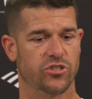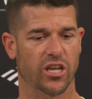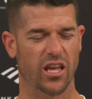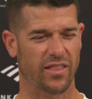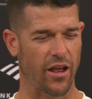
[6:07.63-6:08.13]
to
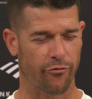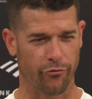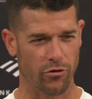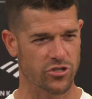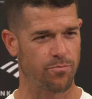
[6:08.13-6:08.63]
get that
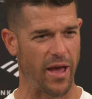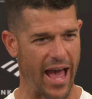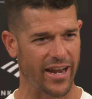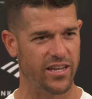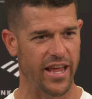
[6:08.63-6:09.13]
first
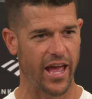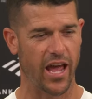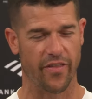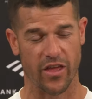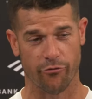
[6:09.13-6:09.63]
padded
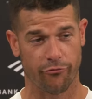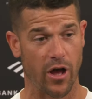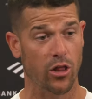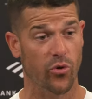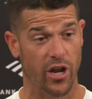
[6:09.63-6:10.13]
day and then
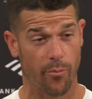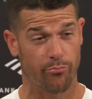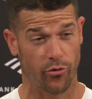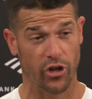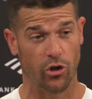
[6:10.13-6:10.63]
follow it
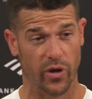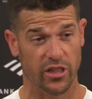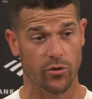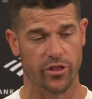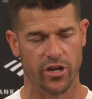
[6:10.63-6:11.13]
up pretty
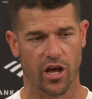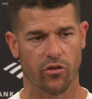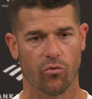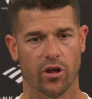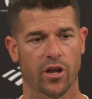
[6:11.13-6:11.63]
quickly with
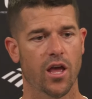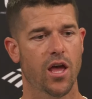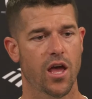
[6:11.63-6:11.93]
another one